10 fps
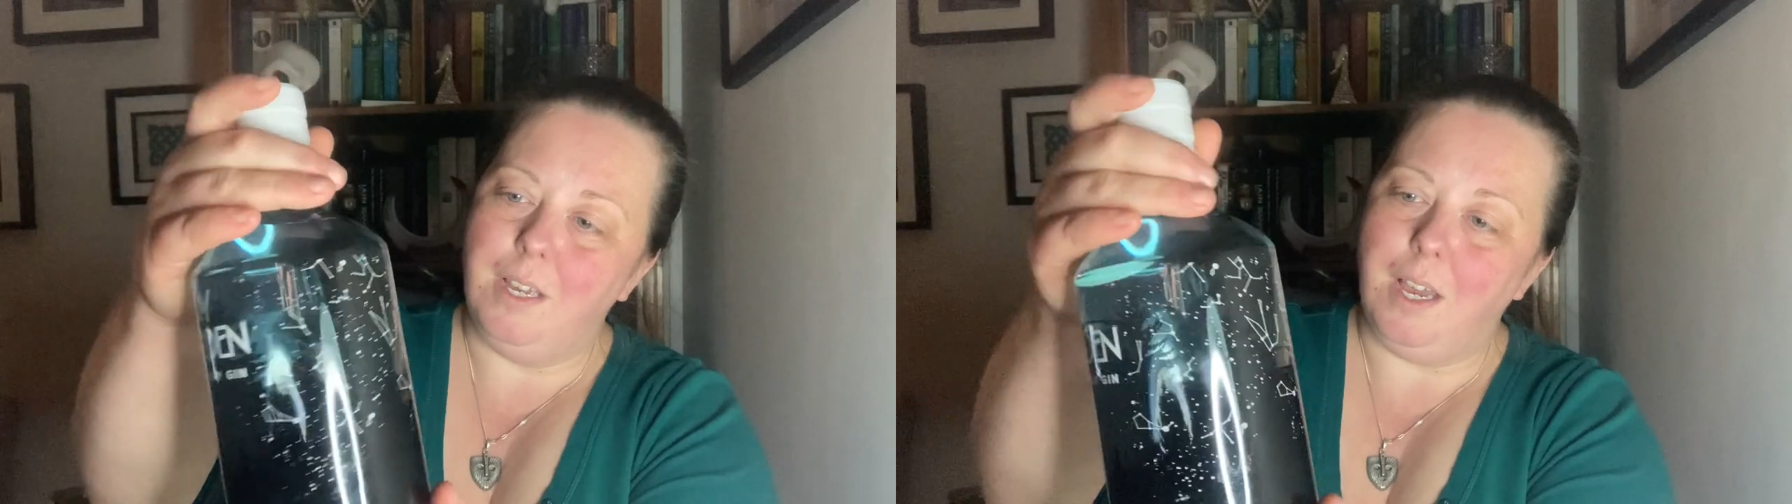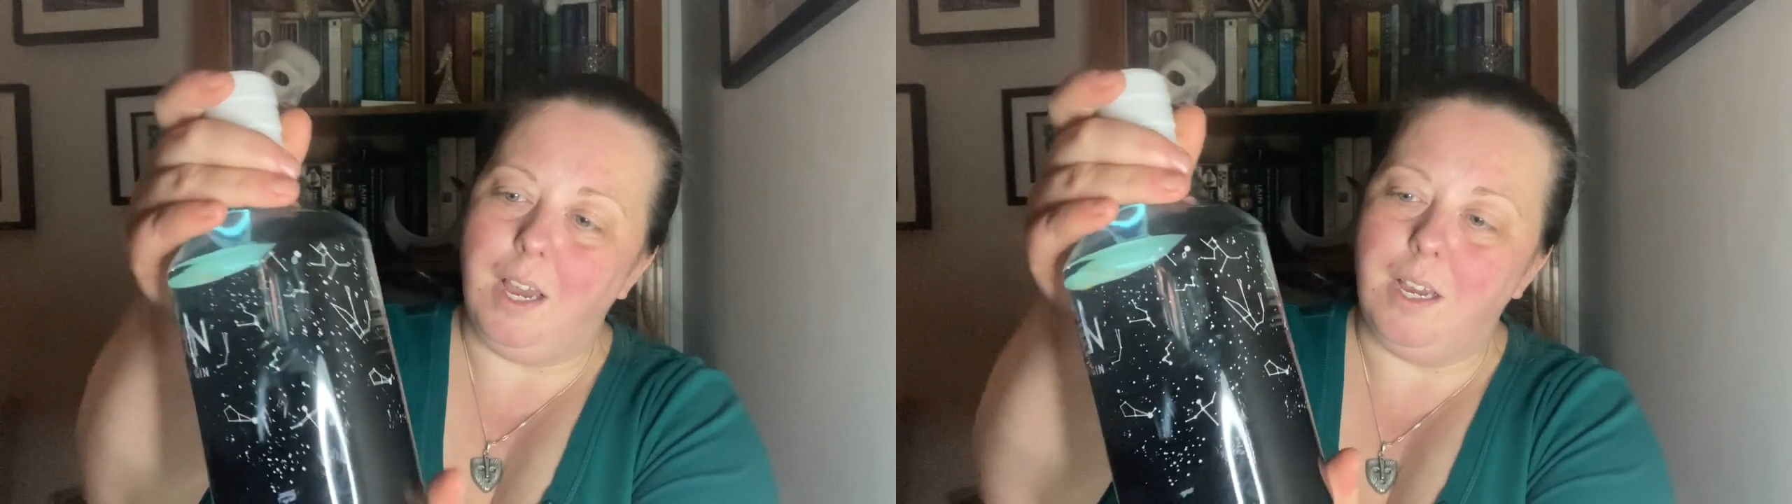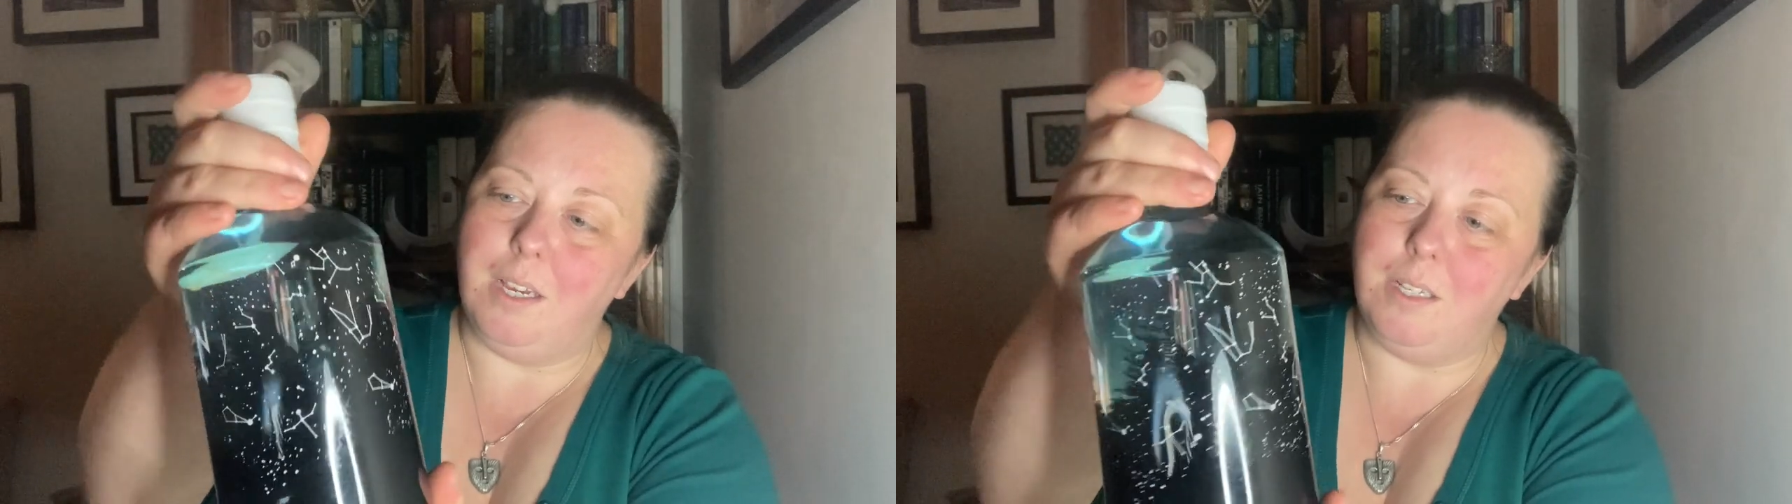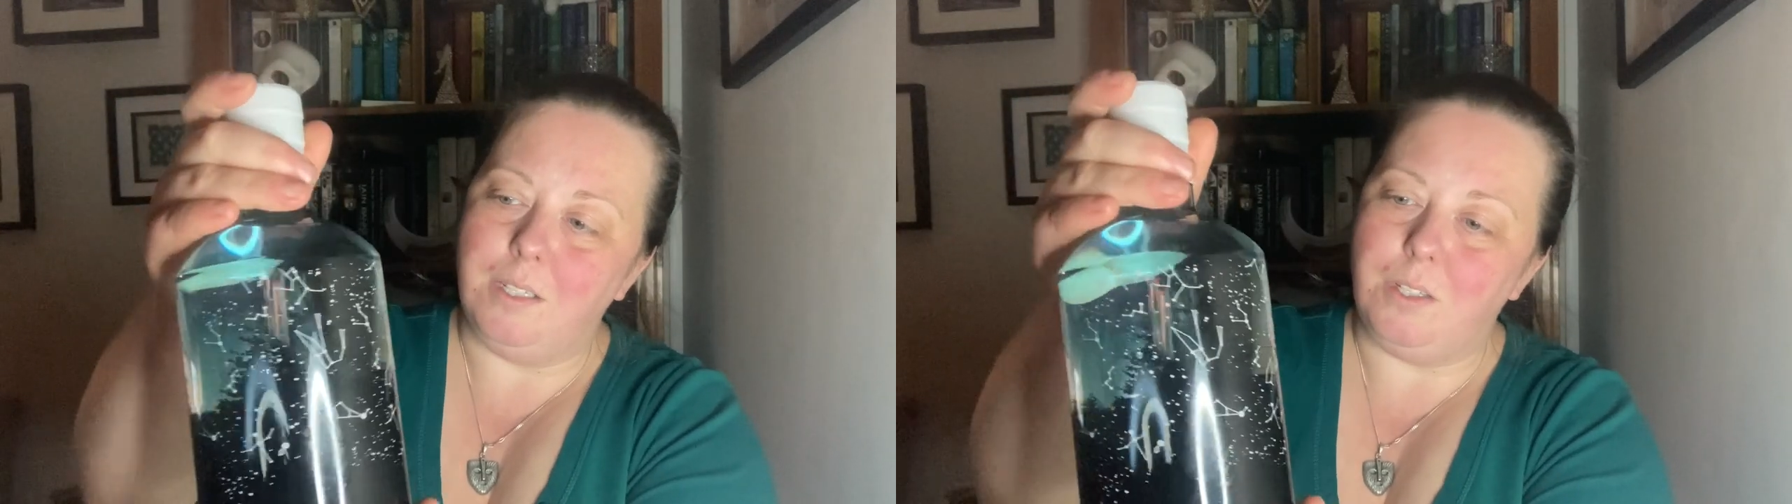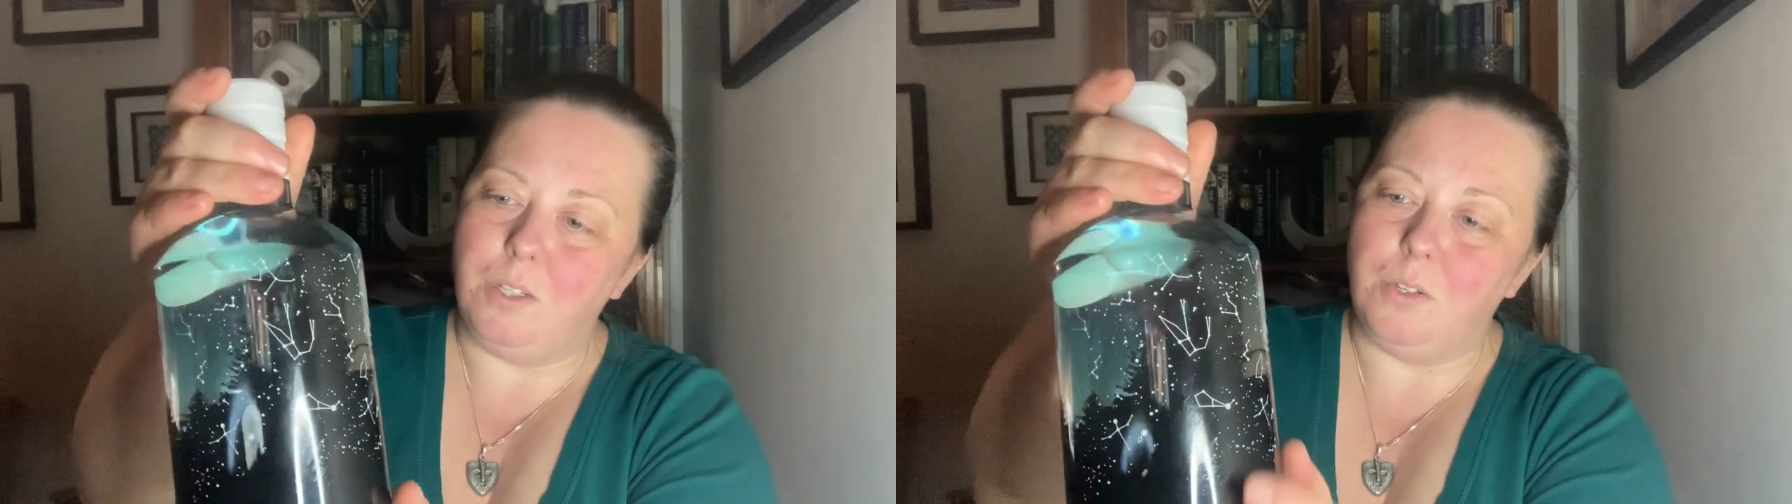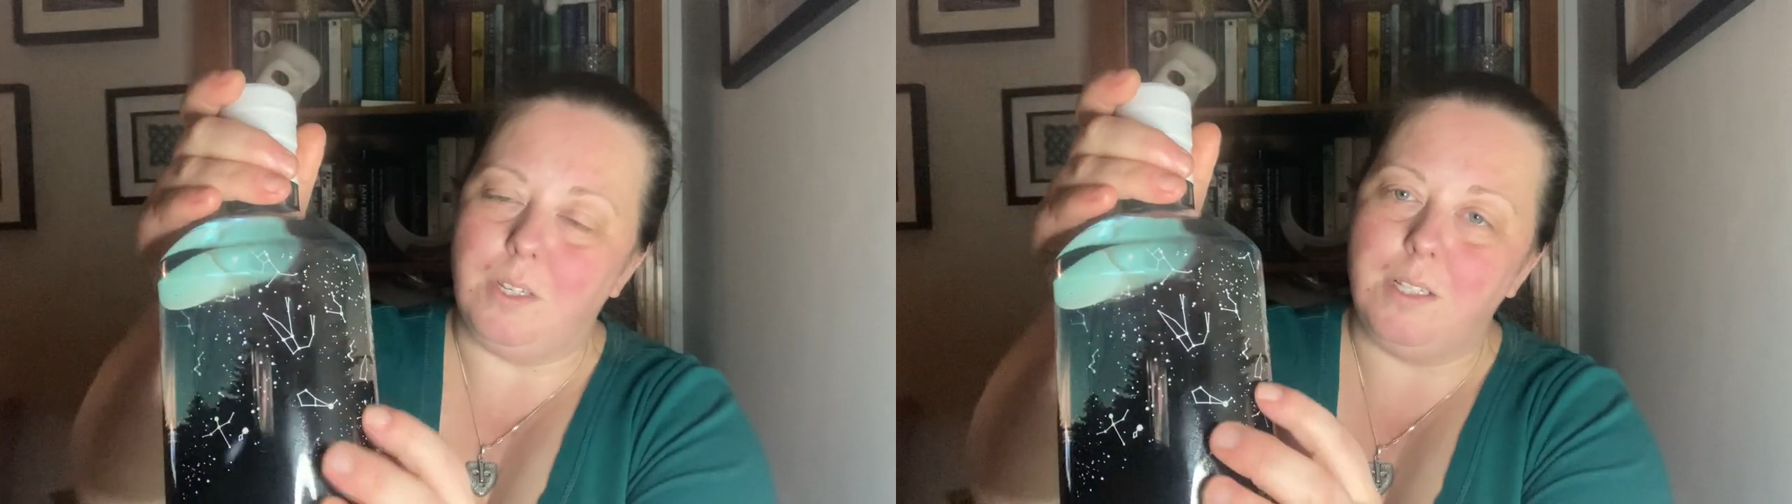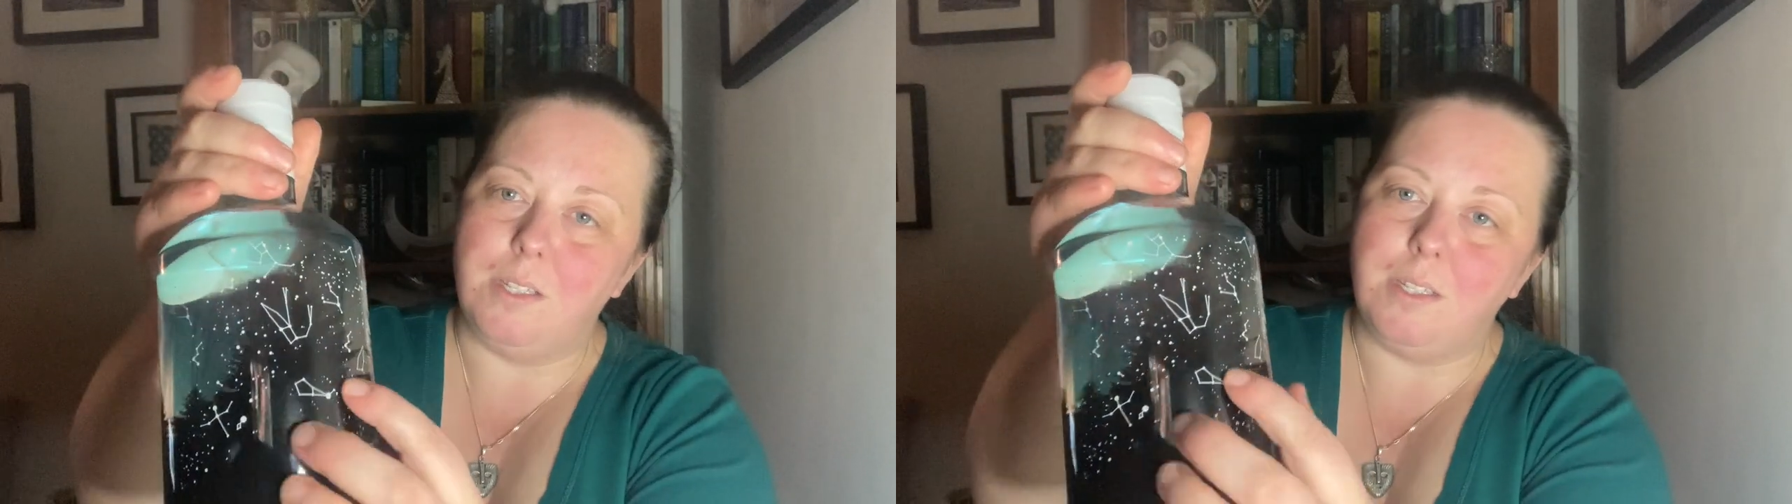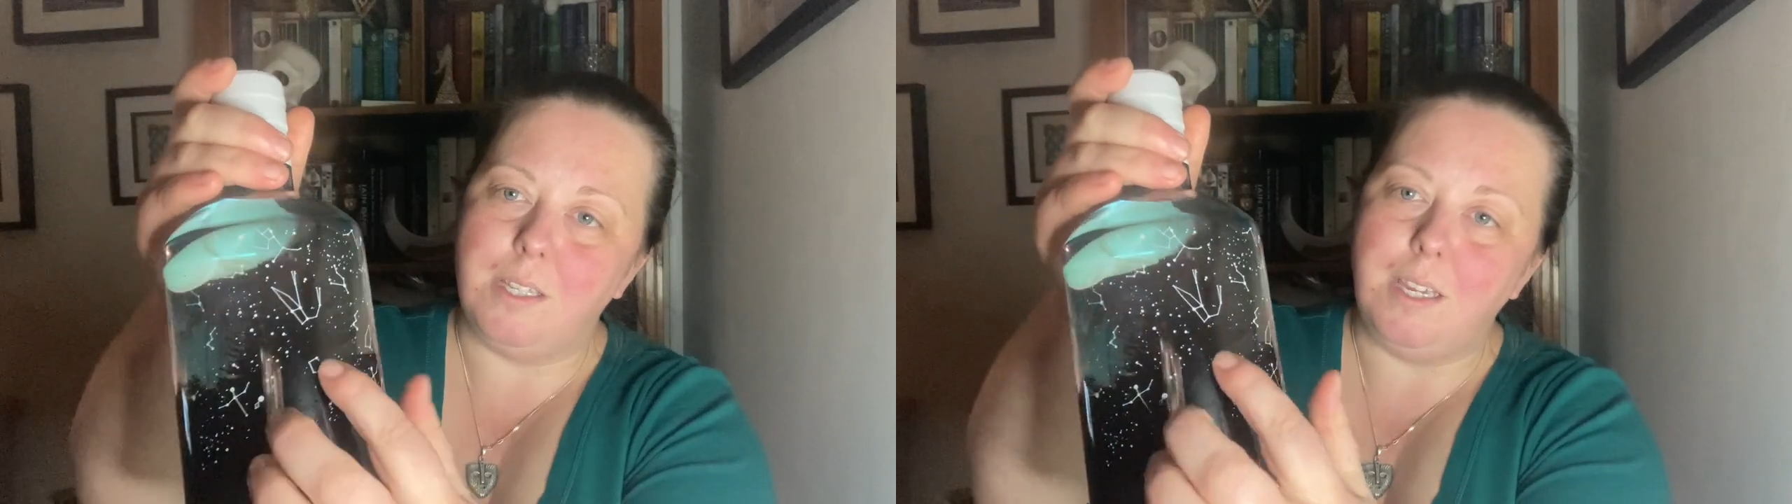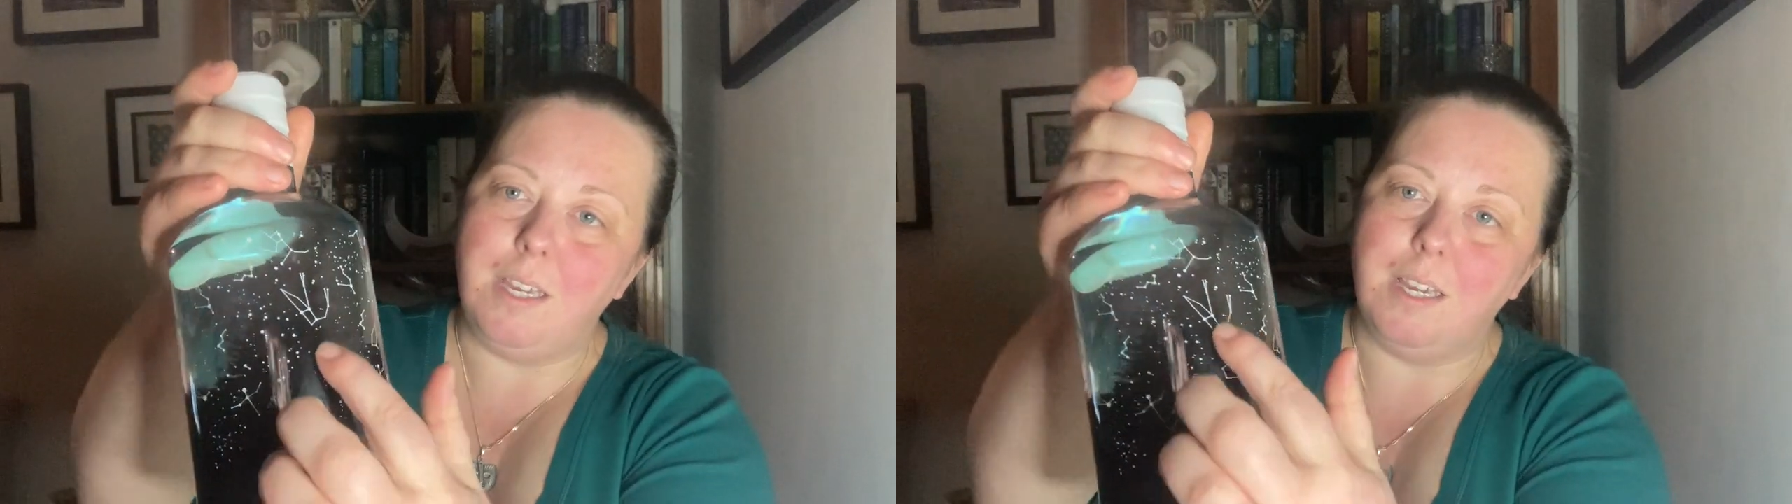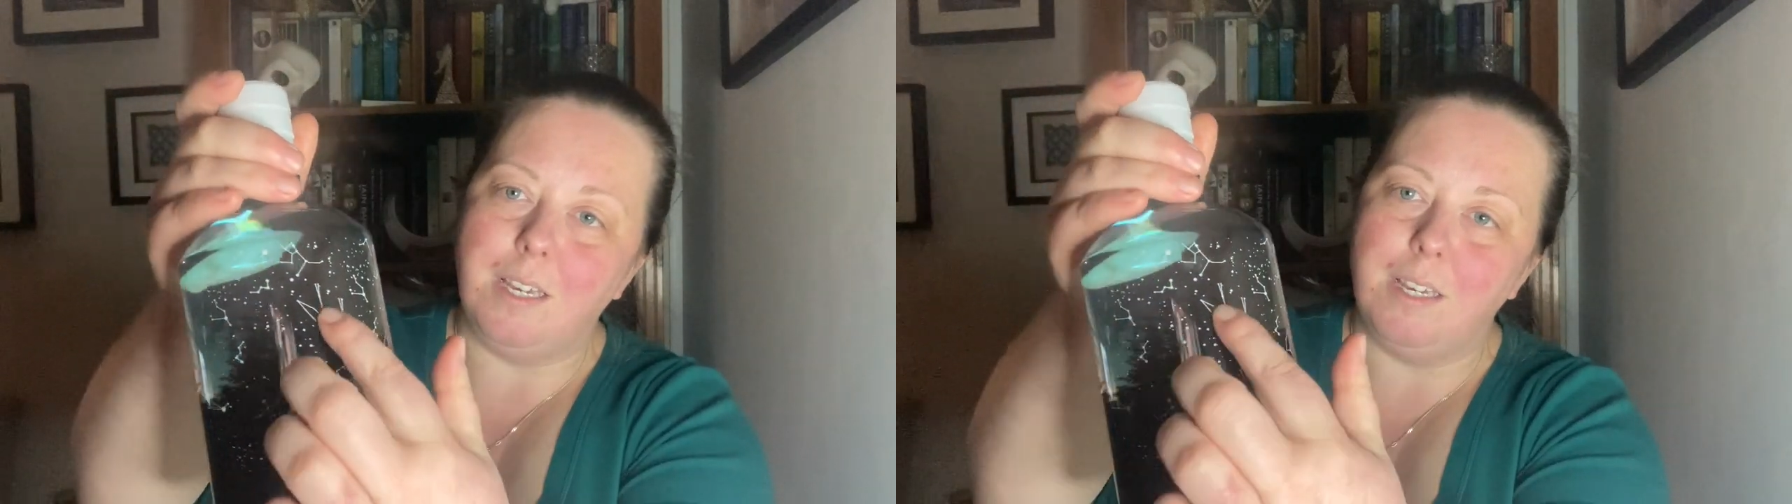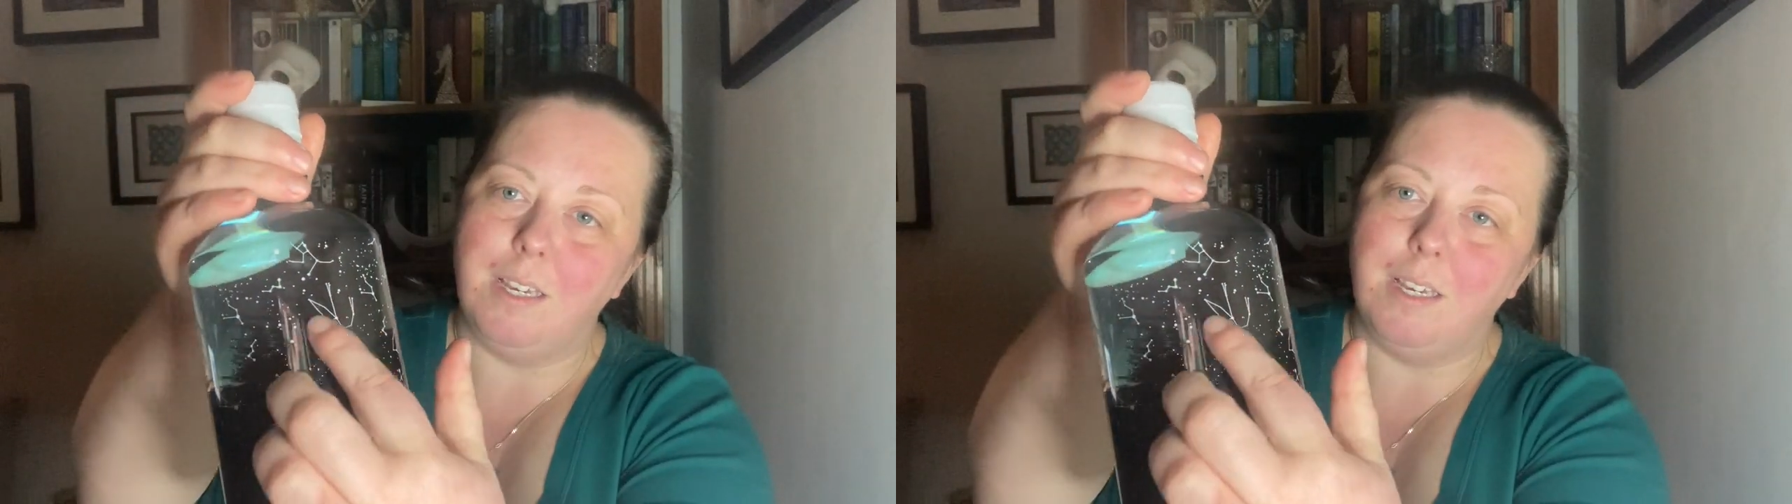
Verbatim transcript: and you can see